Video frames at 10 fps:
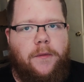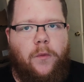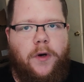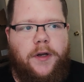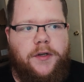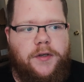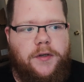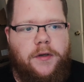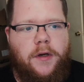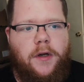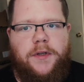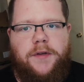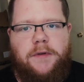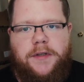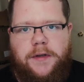which was
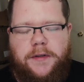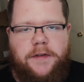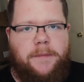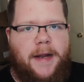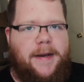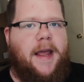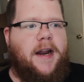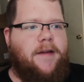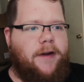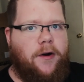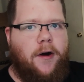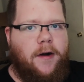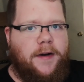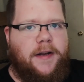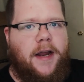the result of my dad having a
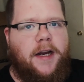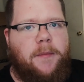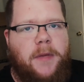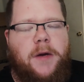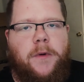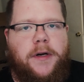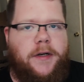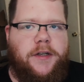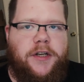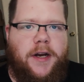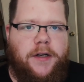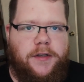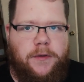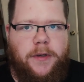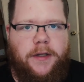heart attack and me wanting to change
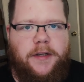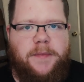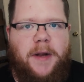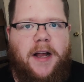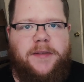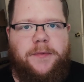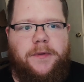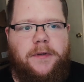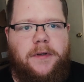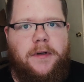as quickly as possible.